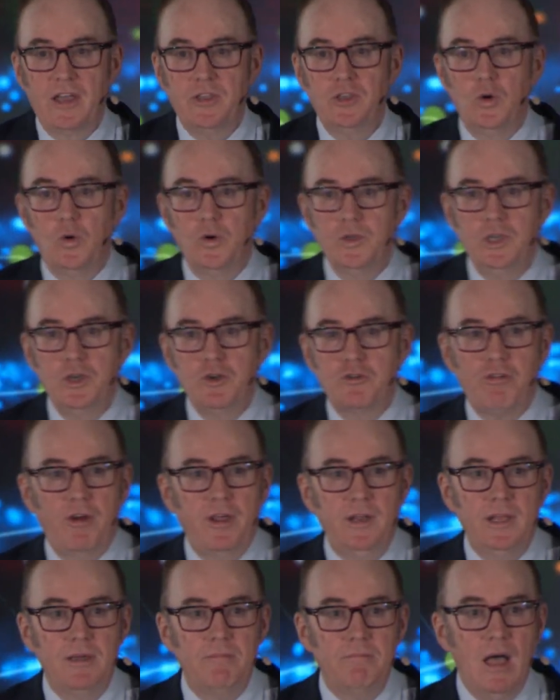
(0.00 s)
Now, your
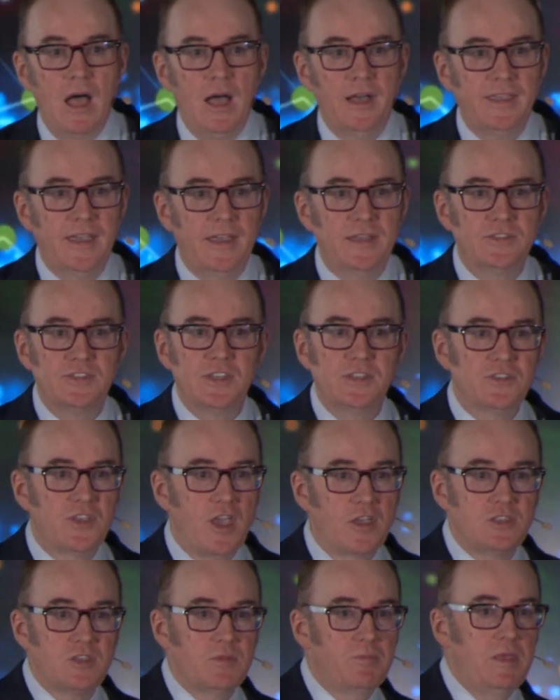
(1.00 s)
Ukrainian market is
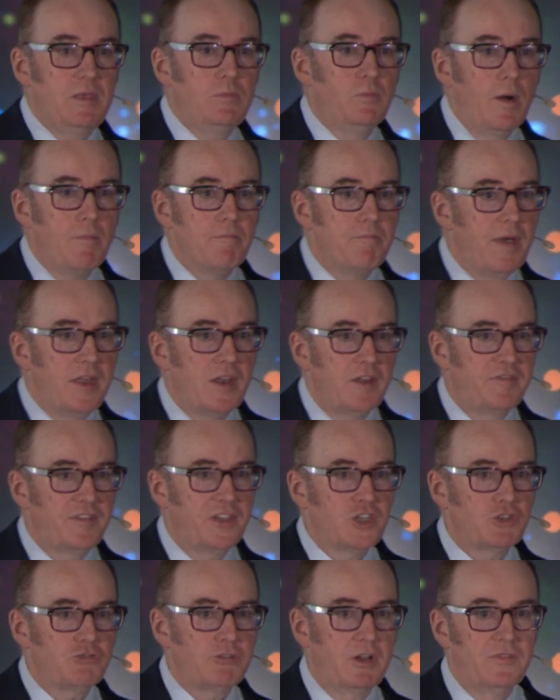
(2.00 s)
going to be one
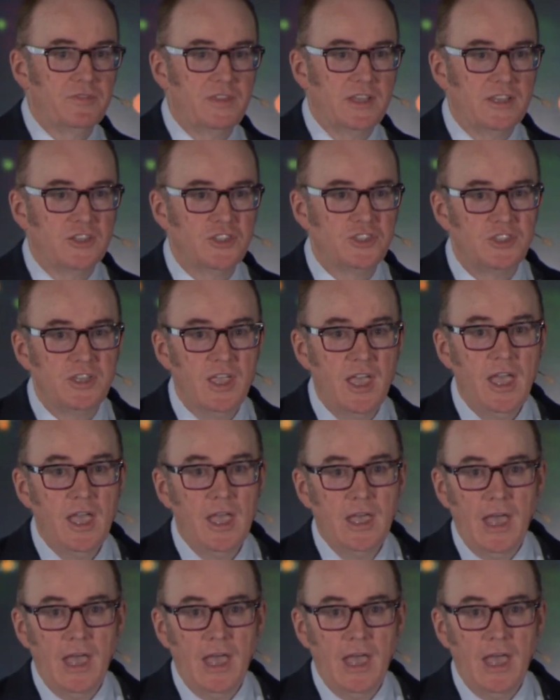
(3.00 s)
beneficiary of this.